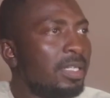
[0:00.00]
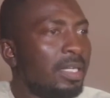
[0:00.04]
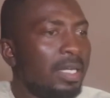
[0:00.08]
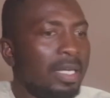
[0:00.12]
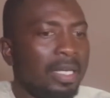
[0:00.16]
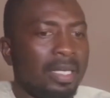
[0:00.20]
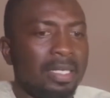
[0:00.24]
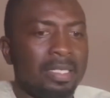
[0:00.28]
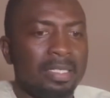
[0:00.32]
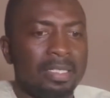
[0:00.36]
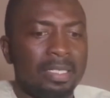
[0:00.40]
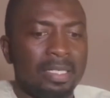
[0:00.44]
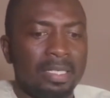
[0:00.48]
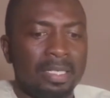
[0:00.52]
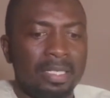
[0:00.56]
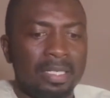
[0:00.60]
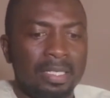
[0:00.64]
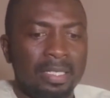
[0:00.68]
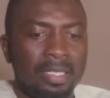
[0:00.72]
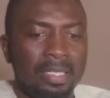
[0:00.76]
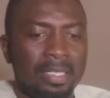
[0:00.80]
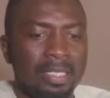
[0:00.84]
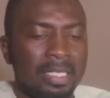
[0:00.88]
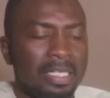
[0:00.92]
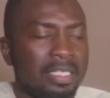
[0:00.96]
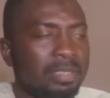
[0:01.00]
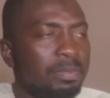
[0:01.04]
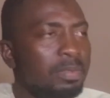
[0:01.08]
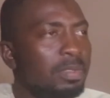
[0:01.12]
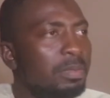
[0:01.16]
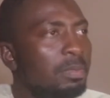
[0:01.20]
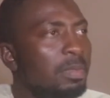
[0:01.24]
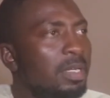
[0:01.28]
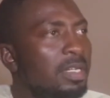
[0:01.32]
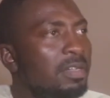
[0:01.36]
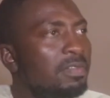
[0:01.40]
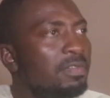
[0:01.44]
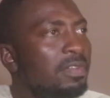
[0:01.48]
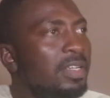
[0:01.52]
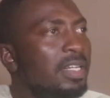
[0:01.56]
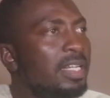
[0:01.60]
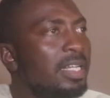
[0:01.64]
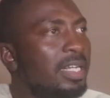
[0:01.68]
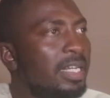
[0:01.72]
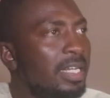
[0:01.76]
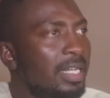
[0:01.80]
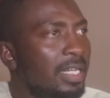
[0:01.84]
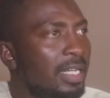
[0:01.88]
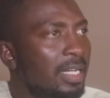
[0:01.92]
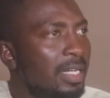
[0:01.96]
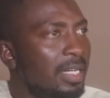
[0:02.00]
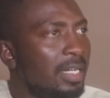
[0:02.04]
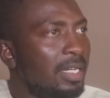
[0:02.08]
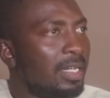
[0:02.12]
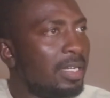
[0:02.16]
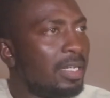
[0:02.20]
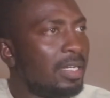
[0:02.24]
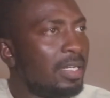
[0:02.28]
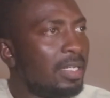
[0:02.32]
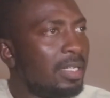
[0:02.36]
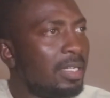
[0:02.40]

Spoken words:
And it has been made very clear